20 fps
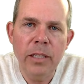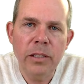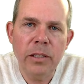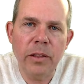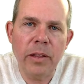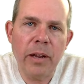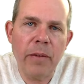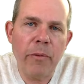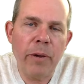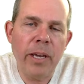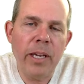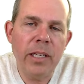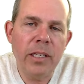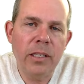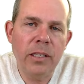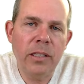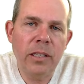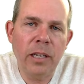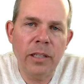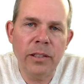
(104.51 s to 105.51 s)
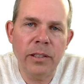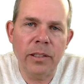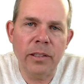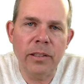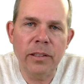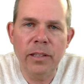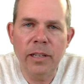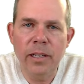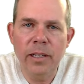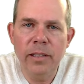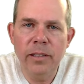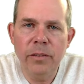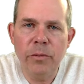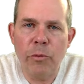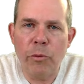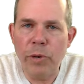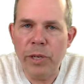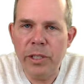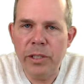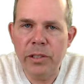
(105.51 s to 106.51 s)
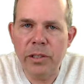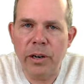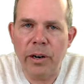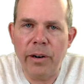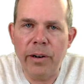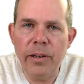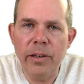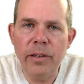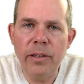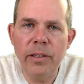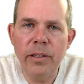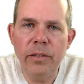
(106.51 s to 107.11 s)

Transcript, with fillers: so that way it doesn't restart.